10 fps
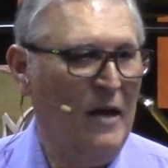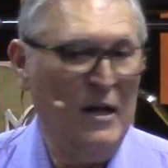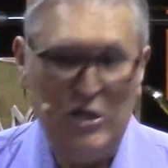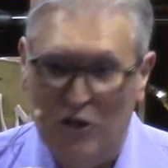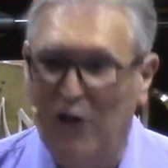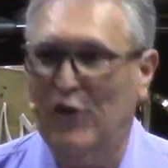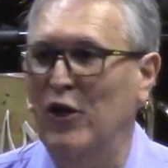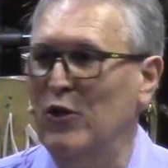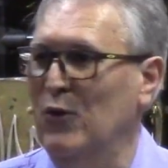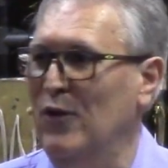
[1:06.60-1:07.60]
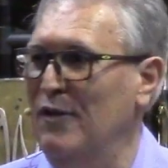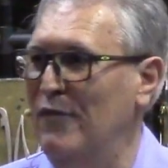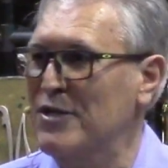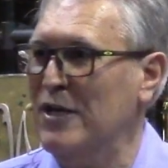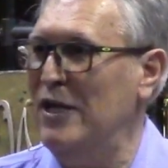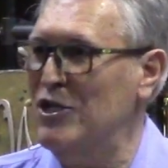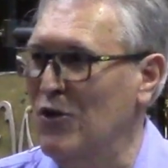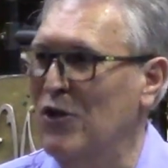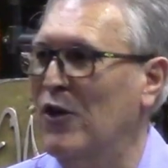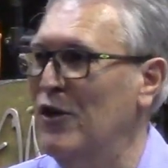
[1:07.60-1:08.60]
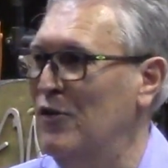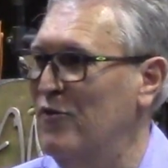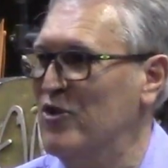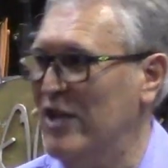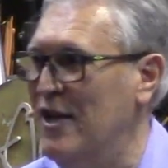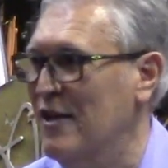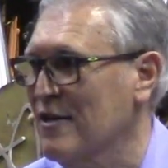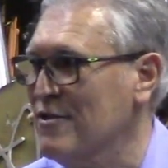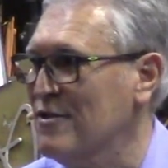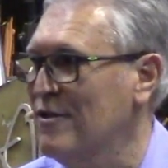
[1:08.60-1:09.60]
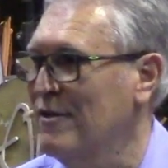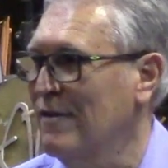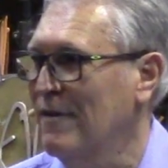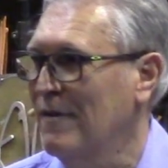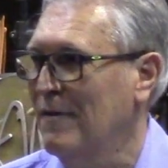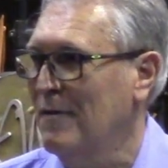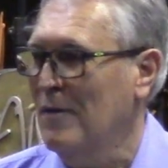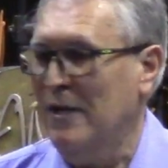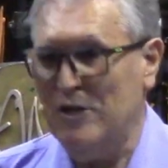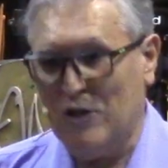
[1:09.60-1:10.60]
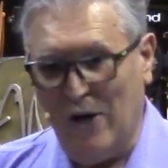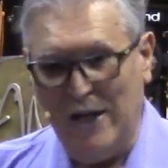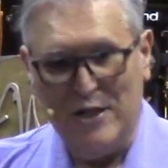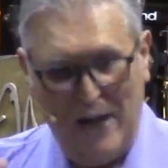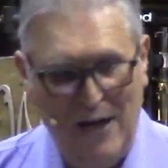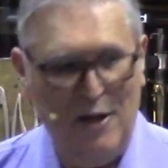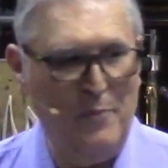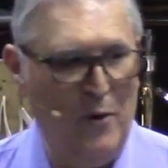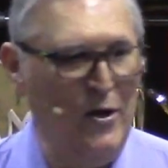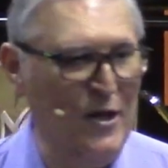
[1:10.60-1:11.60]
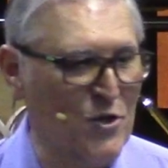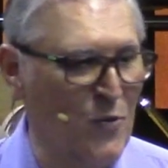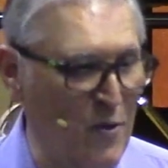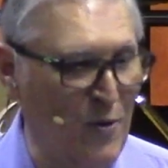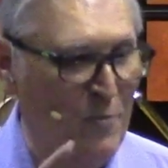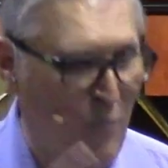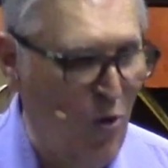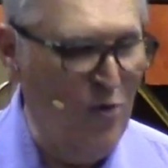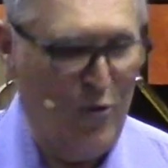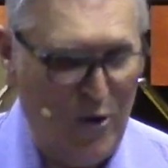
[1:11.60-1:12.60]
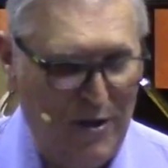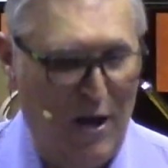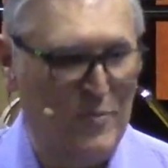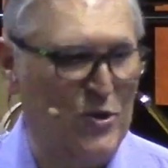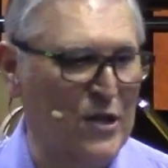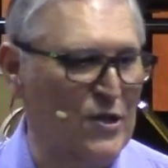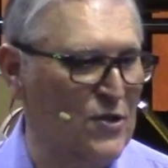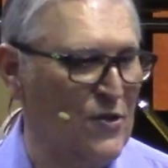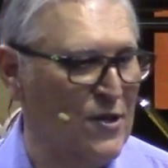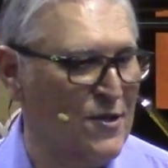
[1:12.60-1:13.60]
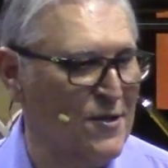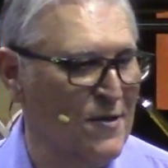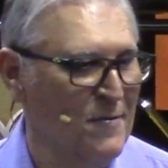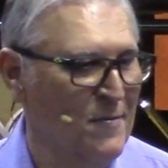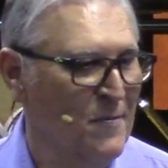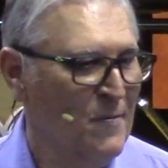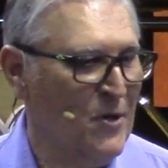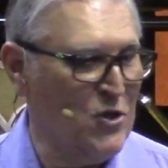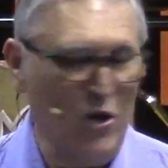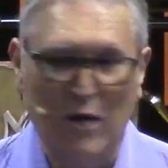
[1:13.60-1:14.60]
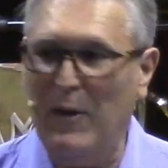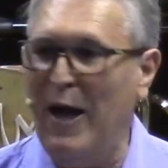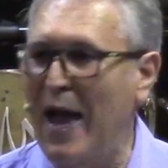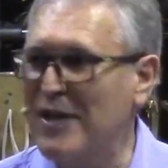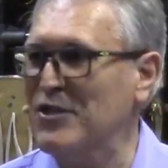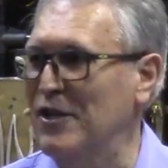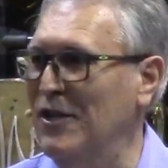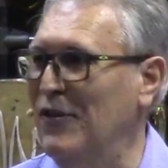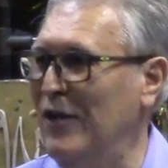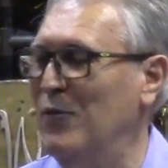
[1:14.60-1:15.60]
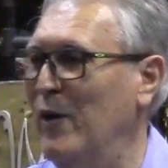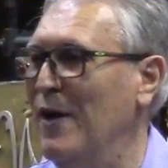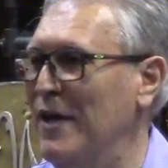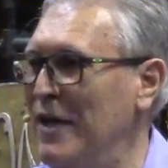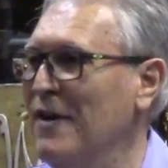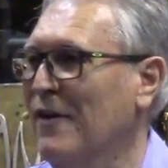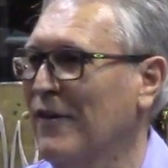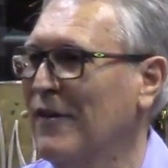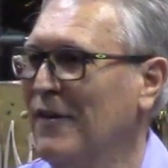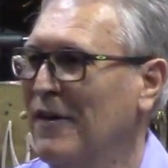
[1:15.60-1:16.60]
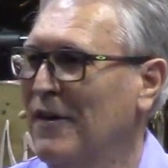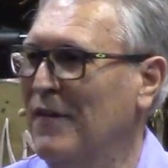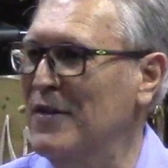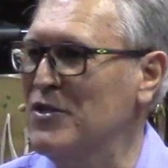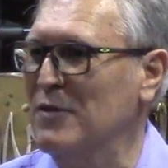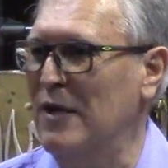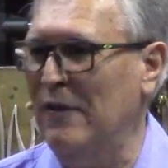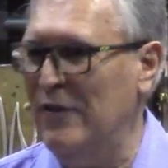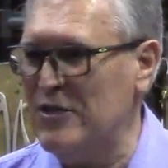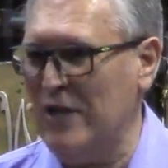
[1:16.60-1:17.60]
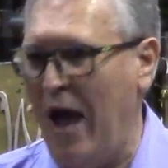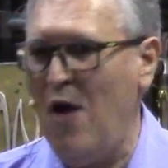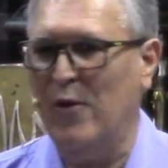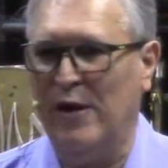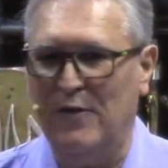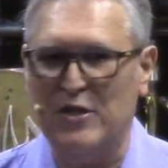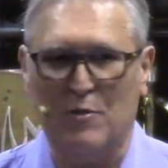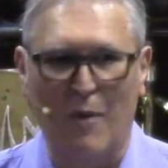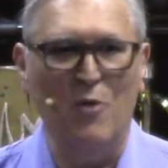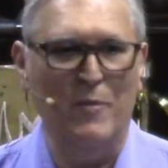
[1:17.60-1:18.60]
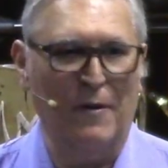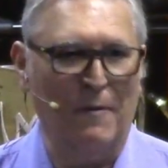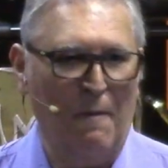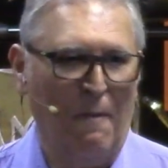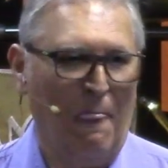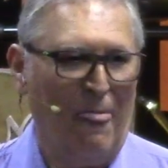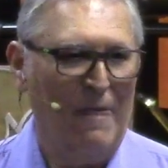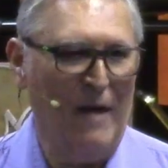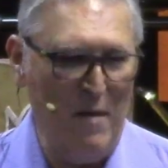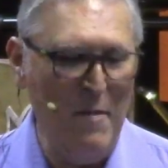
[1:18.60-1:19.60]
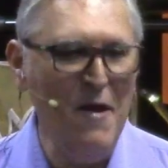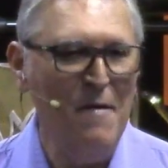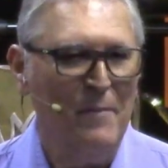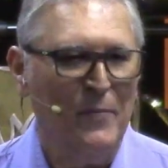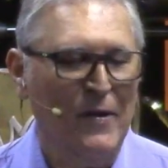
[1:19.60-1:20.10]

And He's not going to leave us and He's not going to forsake us. He's got His hand upon us. We were born for a time such as this. It's not by accident that we are here in this, in this hour, in this moment. Amen? Amen?